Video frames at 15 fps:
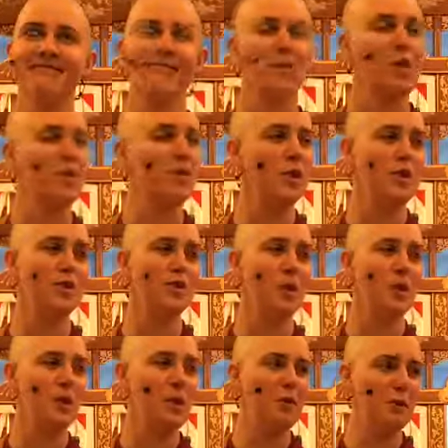Why do we do
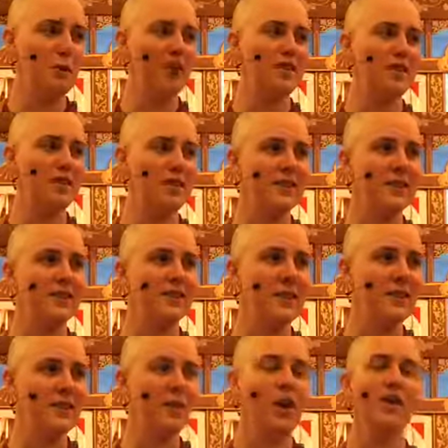Lamrim practice?
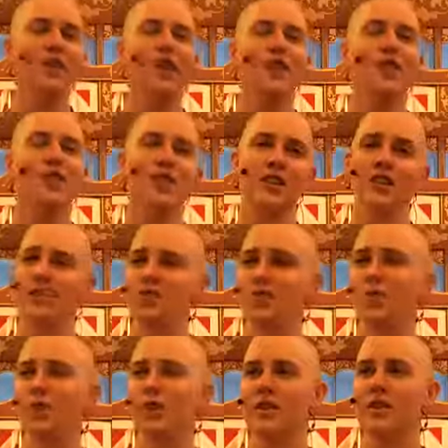Why not just do
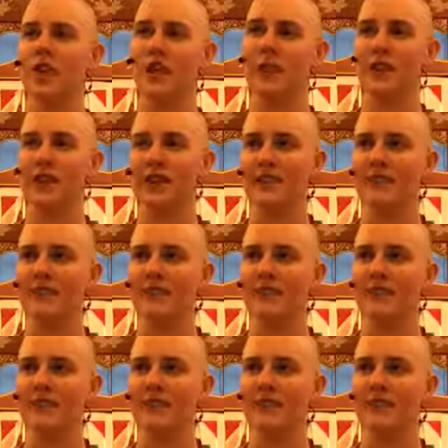one topic?